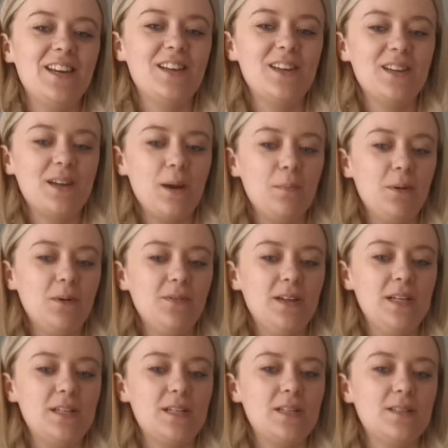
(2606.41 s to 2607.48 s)
Yeah, gonna
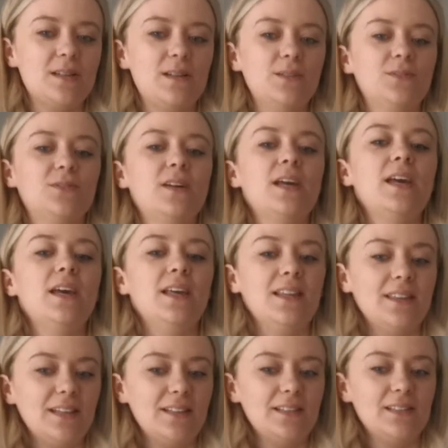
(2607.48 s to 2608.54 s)
take a good couple of
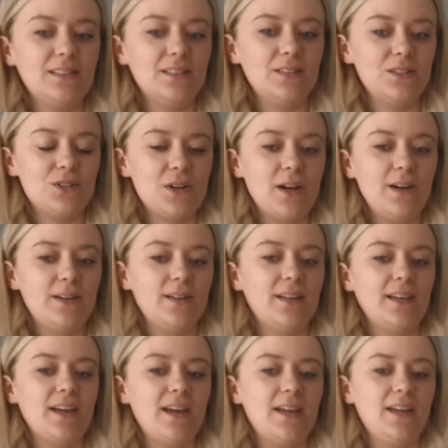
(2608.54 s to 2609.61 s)
inches off,
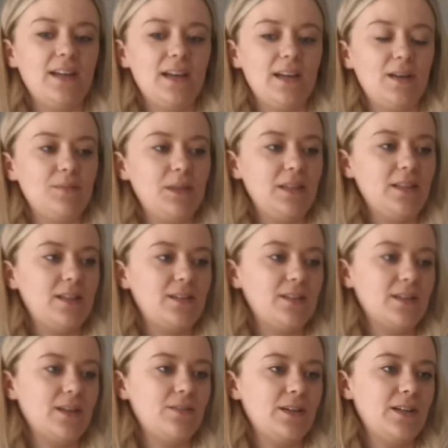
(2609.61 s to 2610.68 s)
then I'll try it on
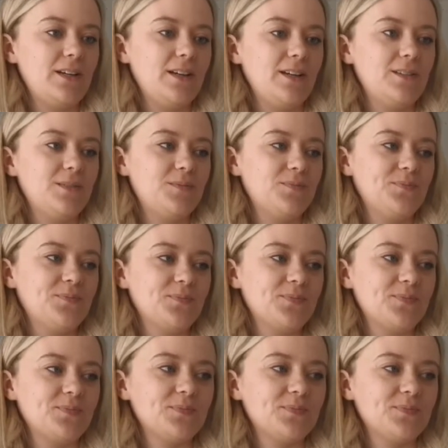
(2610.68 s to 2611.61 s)
again, and then I'll give